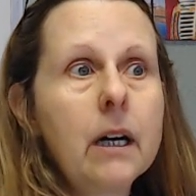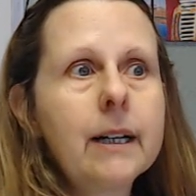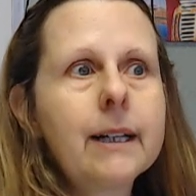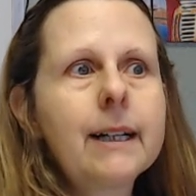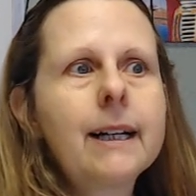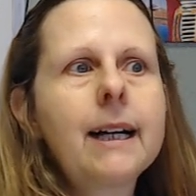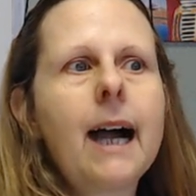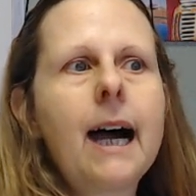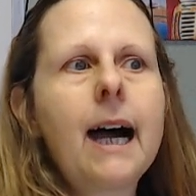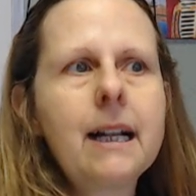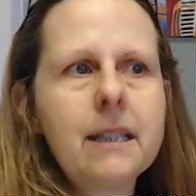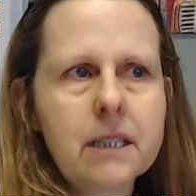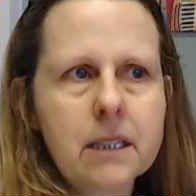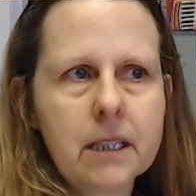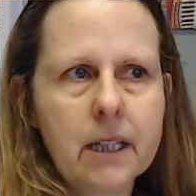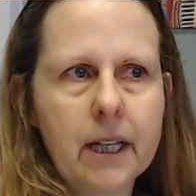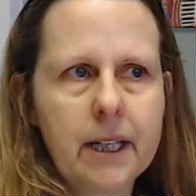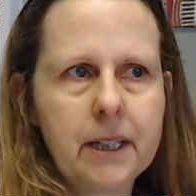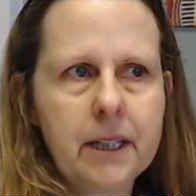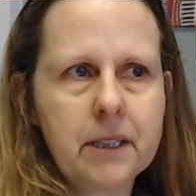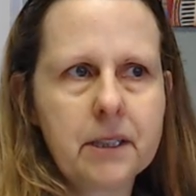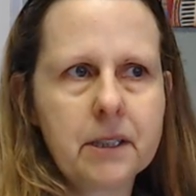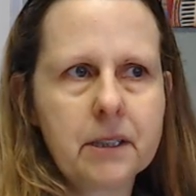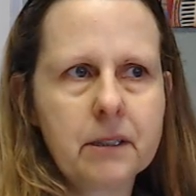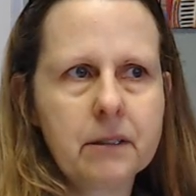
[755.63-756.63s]
God's
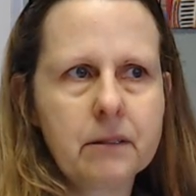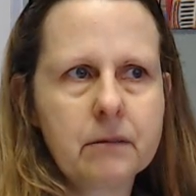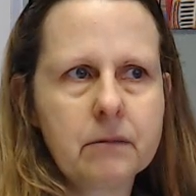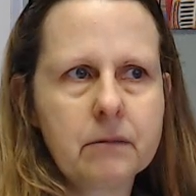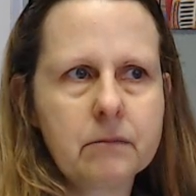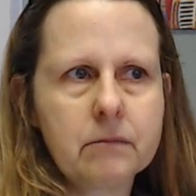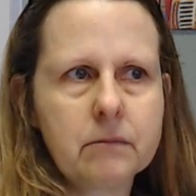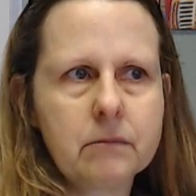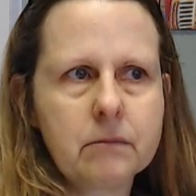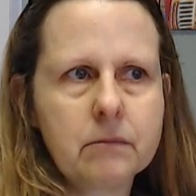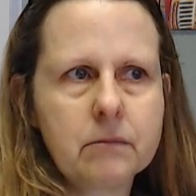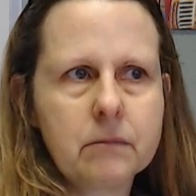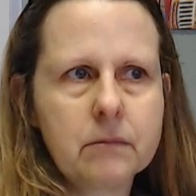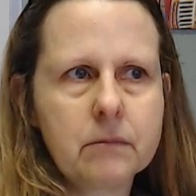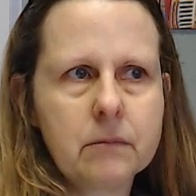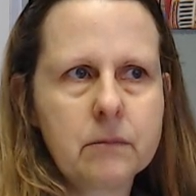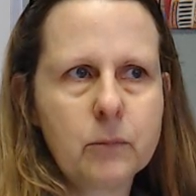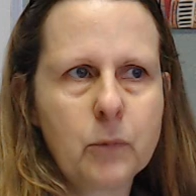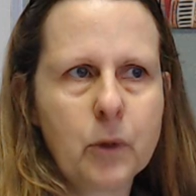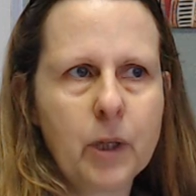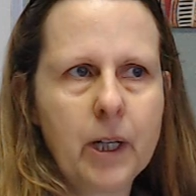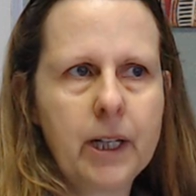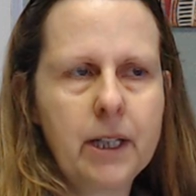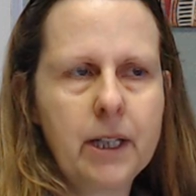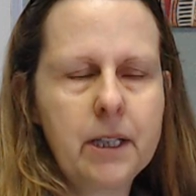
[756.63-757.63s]
light,
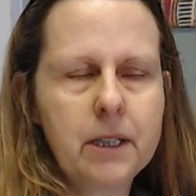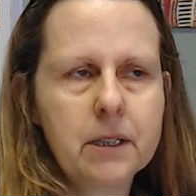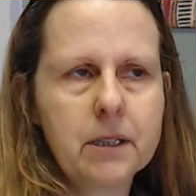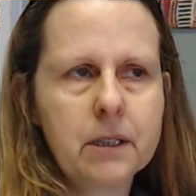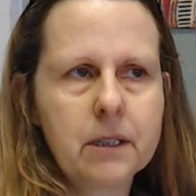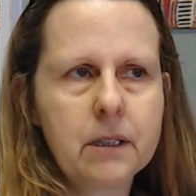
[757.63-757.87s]
right?